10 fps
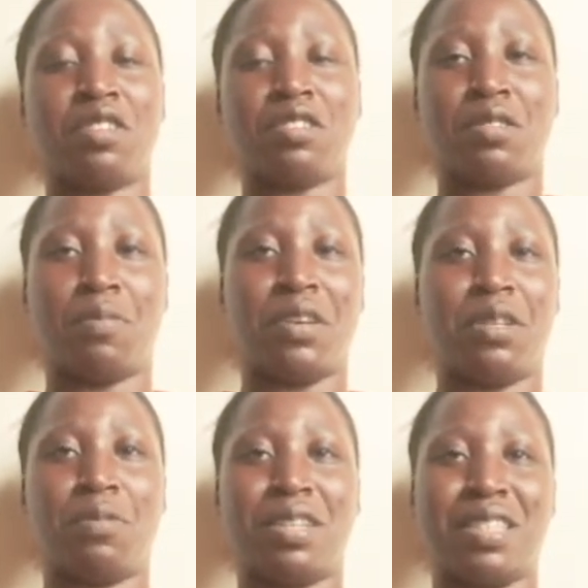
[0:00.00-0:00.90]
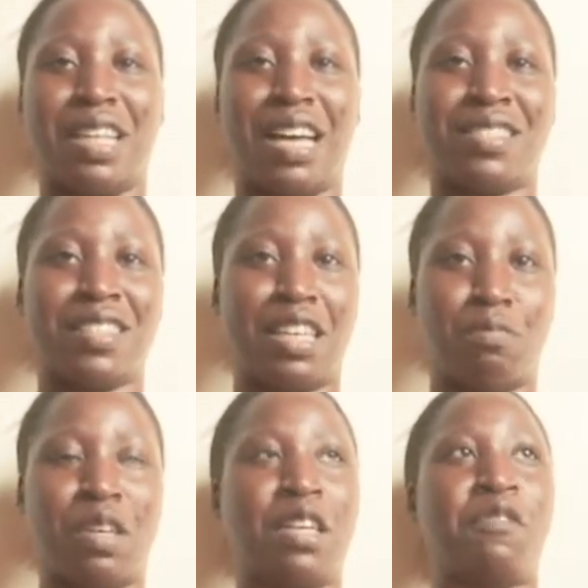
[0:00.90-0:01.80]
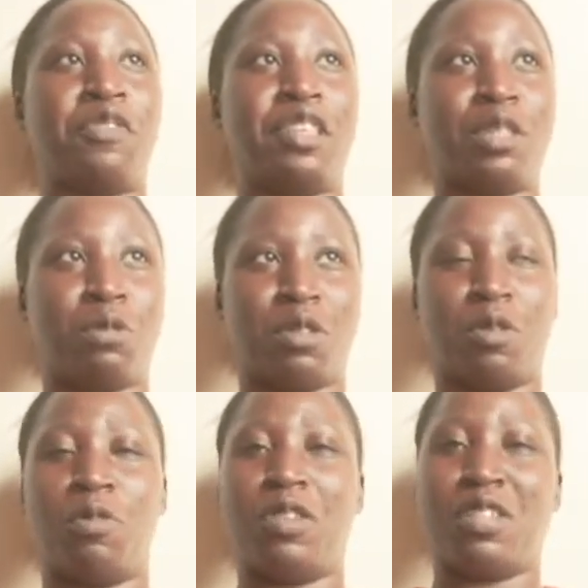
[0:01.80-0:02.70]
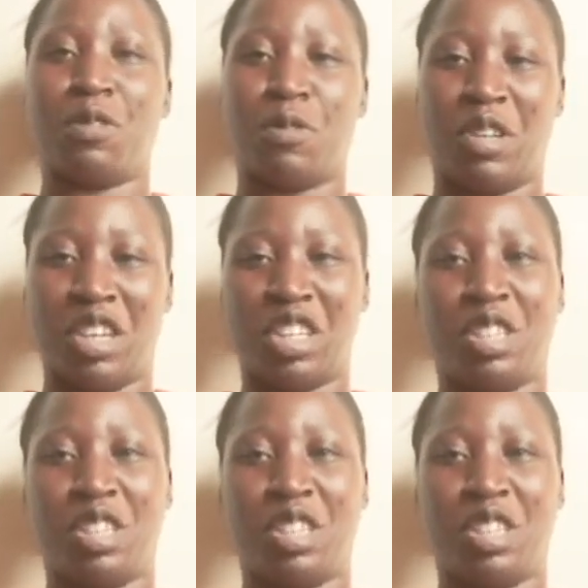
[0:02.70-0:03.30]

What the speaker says: Somebody wasn't asking me if this was going to work.